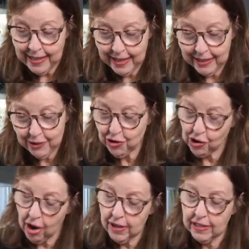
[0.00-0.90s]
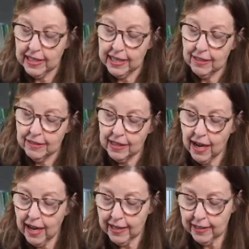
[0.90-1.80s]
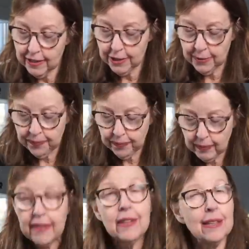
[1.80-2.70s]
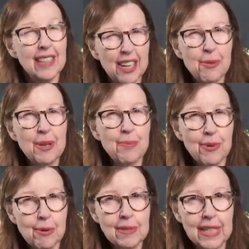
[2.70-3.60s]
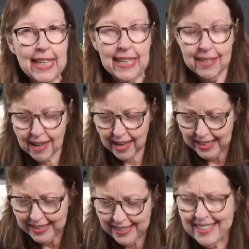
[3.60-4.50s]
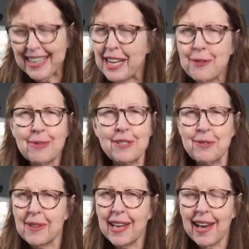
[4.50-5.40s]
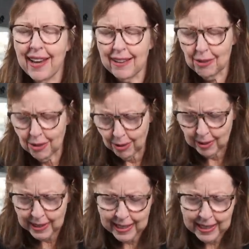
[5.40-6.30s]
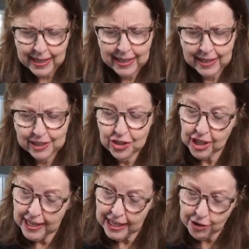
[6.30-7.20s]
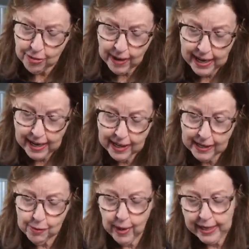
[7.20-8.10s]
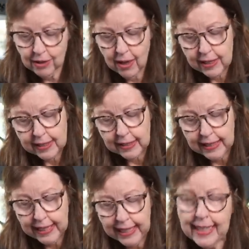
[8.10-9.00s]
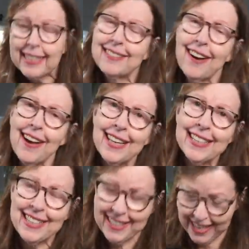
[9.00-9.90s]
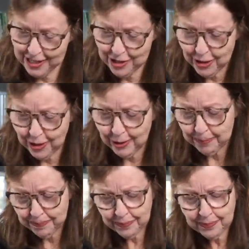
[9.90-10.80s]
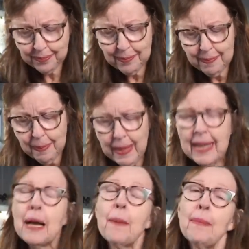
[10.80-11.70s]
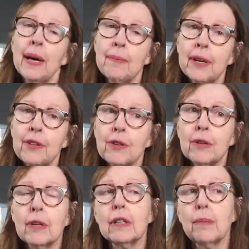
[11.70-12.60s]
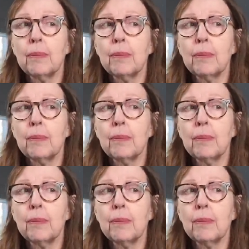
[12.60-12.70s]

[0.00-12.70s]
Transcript: Uh, Scarsdale diet the liquid protein diet. Did anyone do that? Oh, uh, Jenny Craig, Weight Loss Clinic, Diet Center. My mother uh,